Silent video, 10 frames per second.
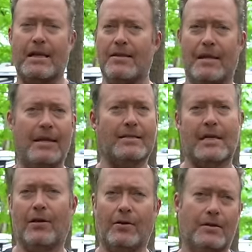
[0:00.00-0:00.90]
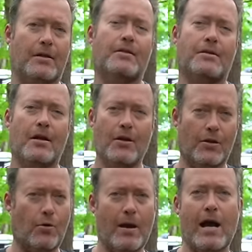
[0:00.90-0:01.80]
and then it tells us
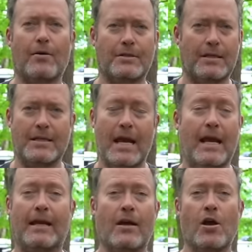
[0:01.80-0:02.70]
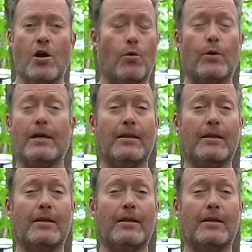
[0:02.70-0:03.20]
the route to take. We